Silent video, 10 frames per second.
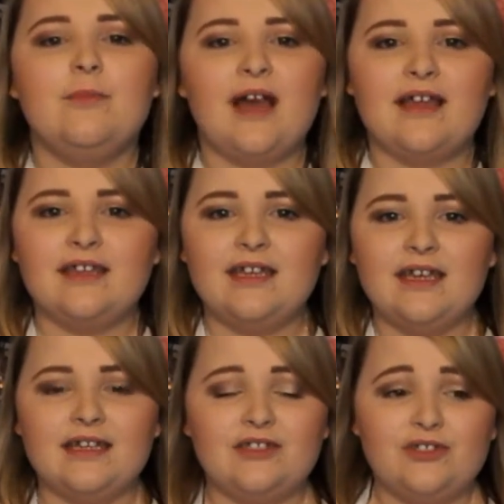But I think
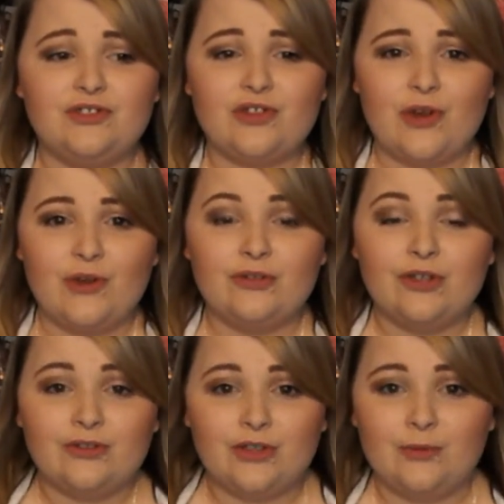it is so
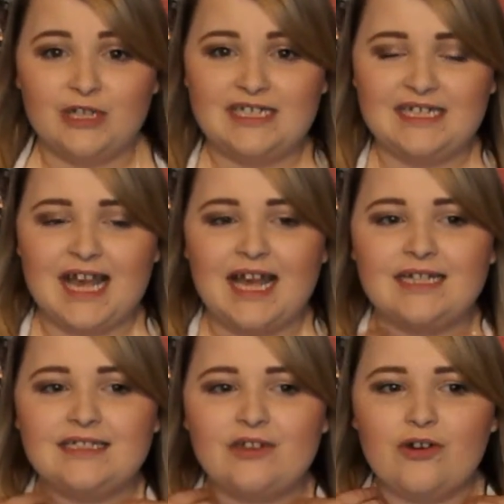pretty,
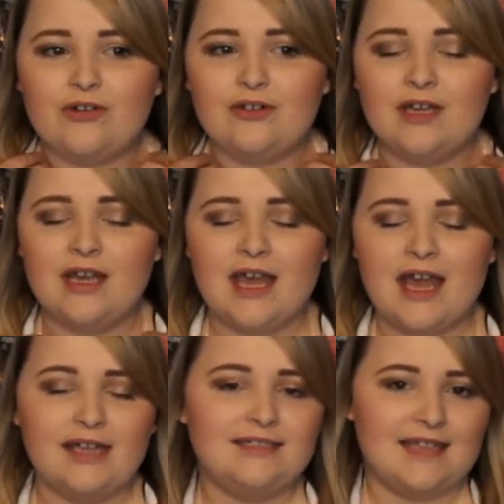and it's on
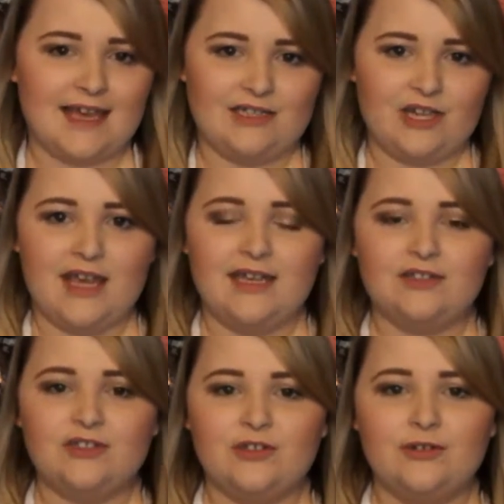a set
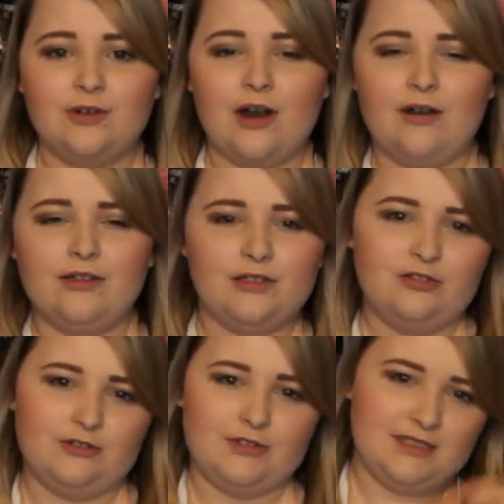chain so you can't
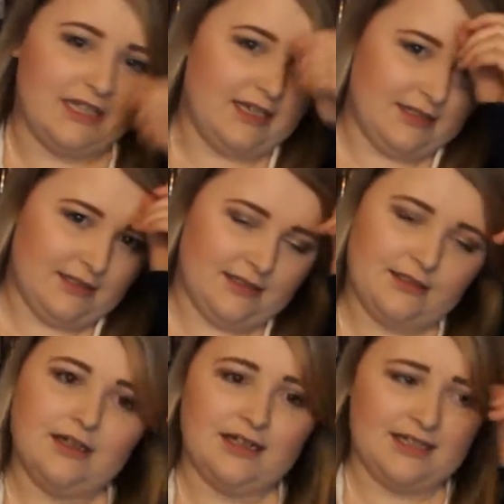adjust it,
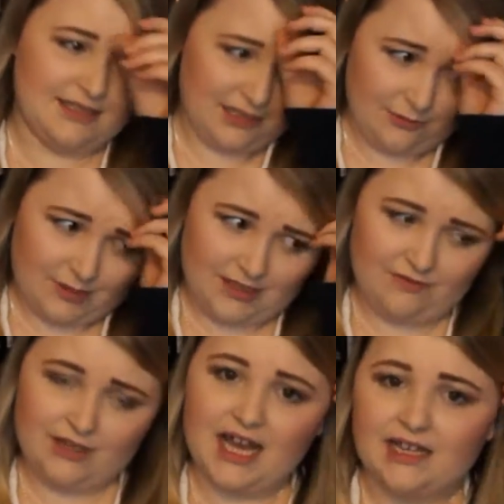at least I don't believe
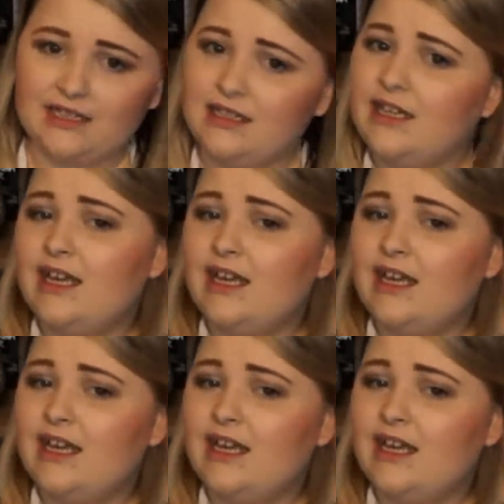you can.